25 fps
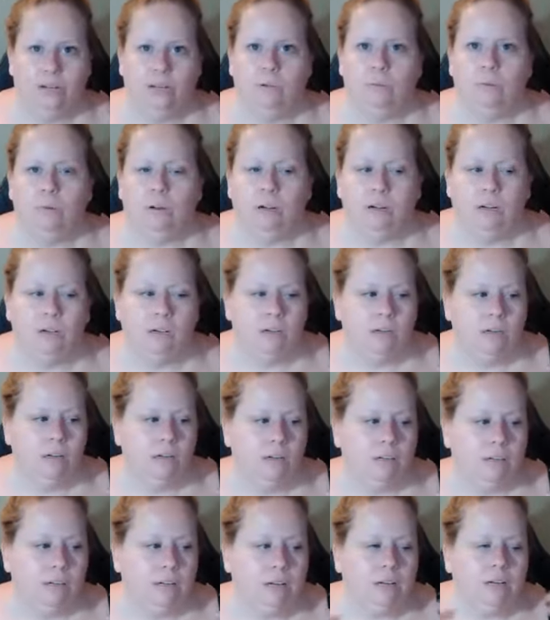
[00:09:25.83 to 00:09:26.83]
You want
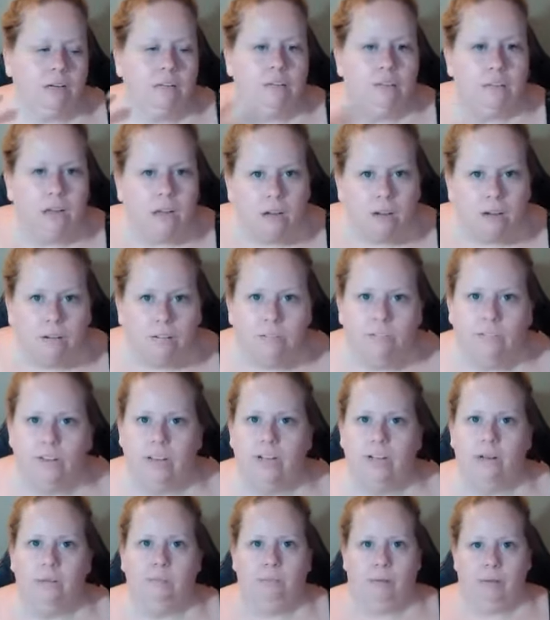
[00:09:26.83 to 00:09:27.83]
like love
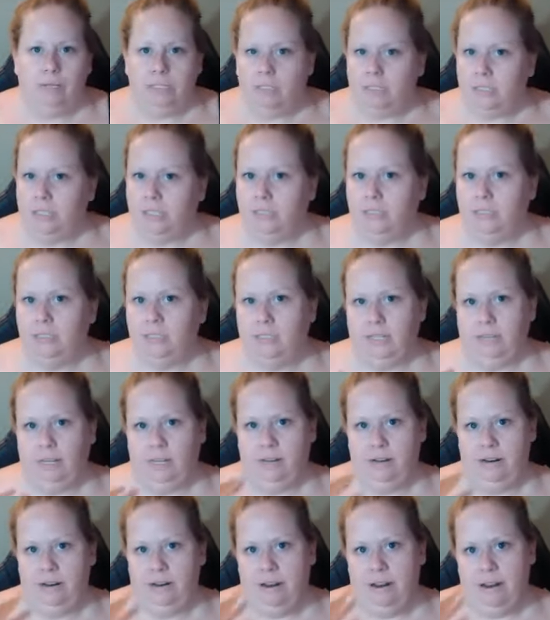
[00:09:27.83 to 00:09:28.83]
and abundance
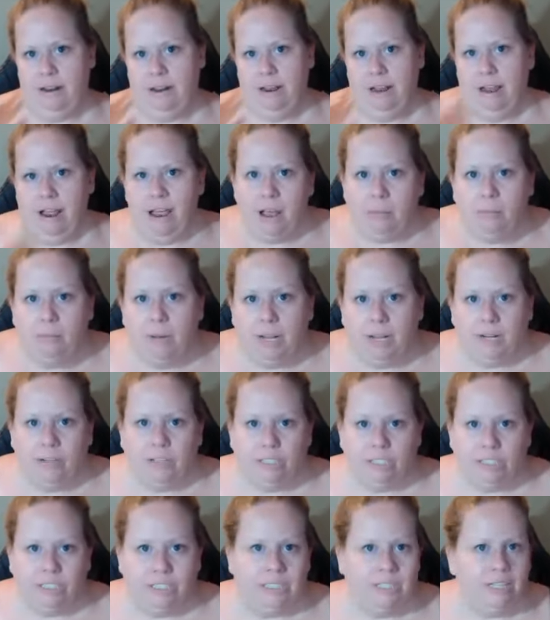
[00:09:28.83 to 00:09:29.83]
and happy
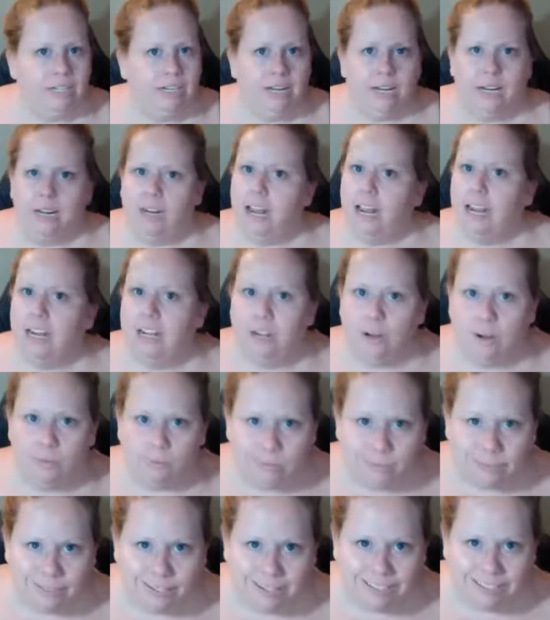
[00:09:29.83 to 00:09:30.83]
energies. And again, I know
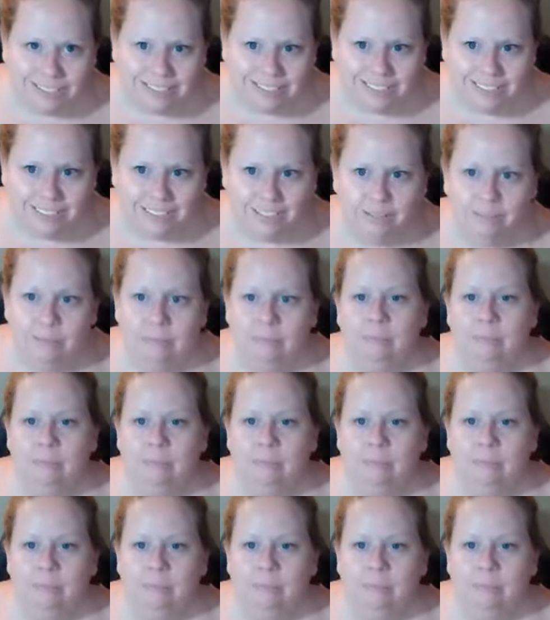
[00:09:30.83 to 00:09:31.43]
it's not easy,